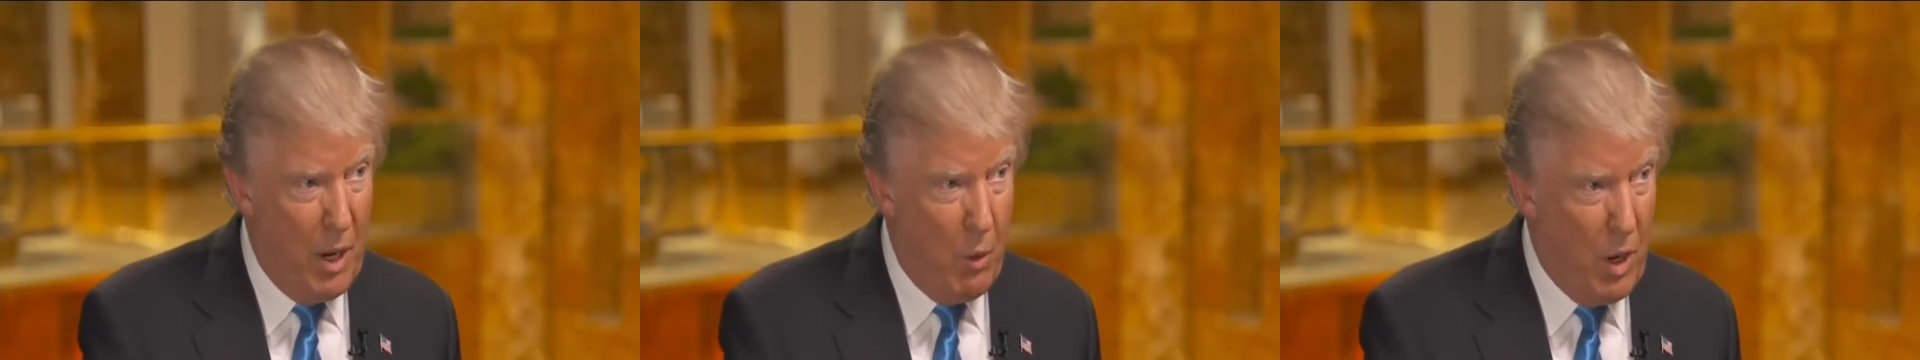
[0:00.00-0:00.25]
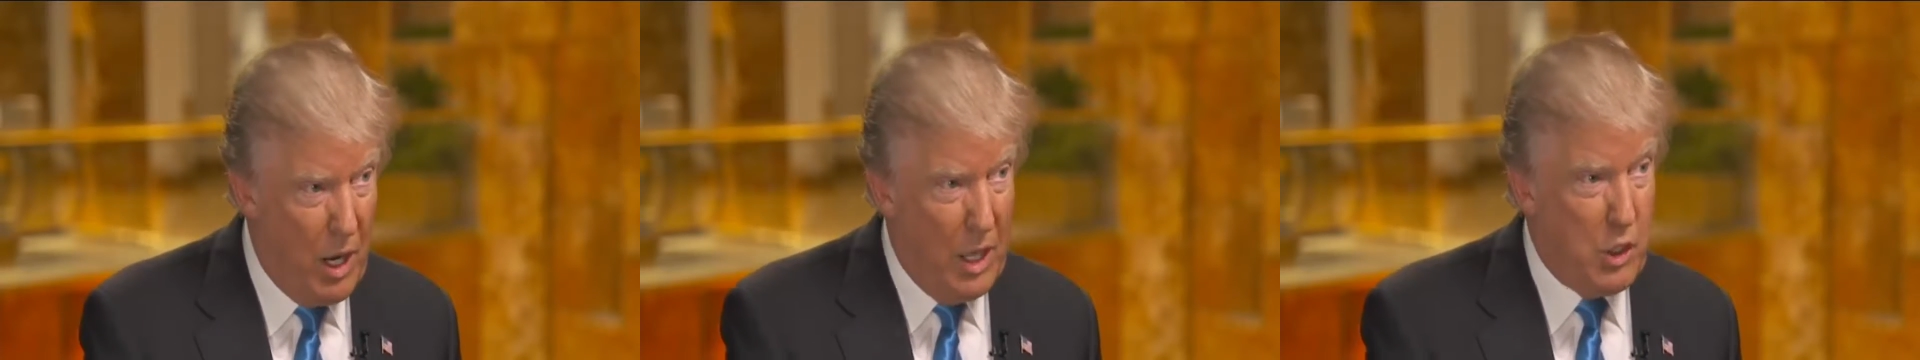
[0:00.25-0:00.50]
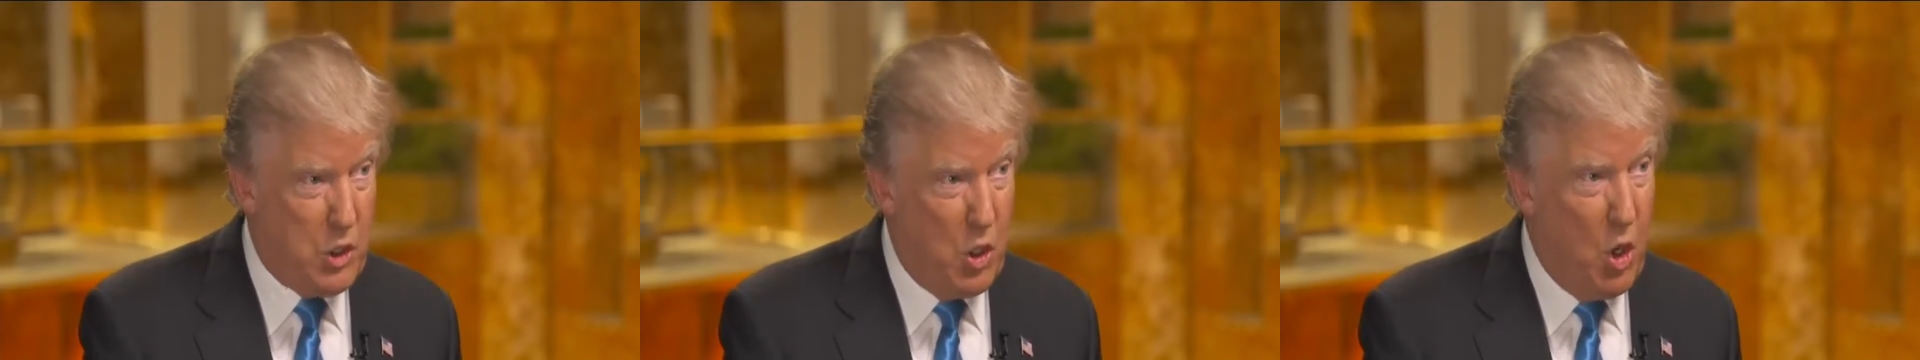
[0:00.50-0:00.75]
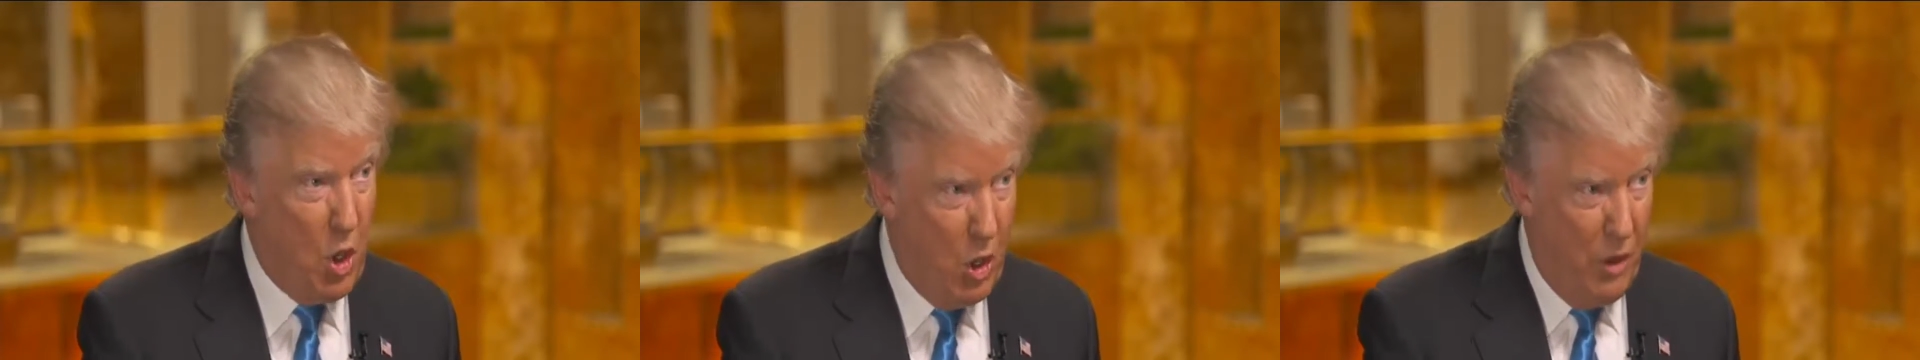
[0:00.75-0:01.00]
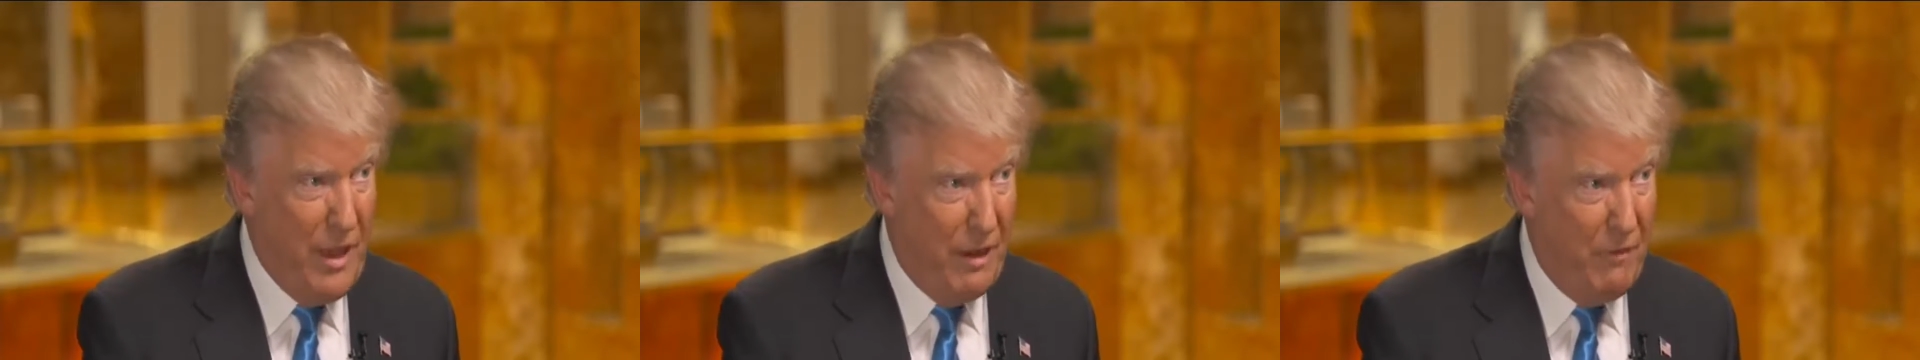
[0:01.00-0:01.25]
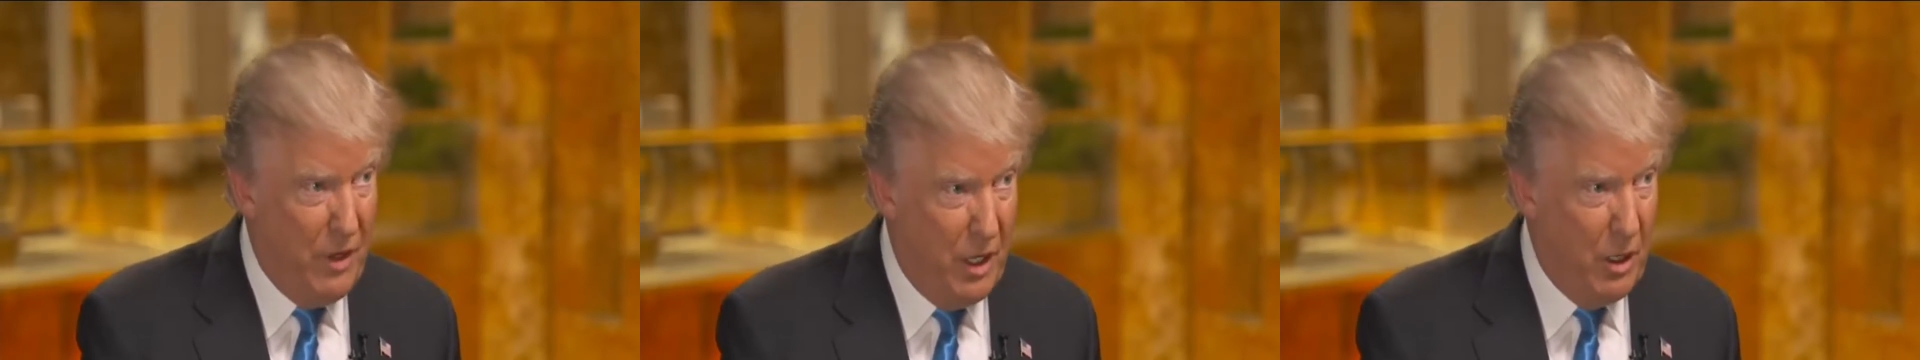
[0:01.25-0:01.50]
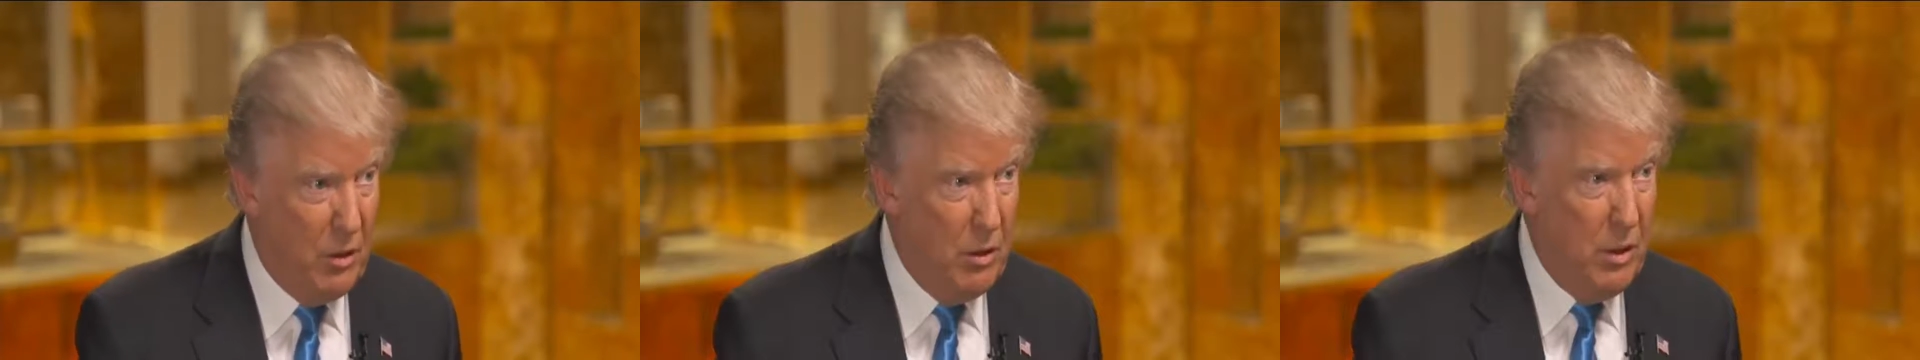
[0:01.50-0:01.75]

by what I saw on that video.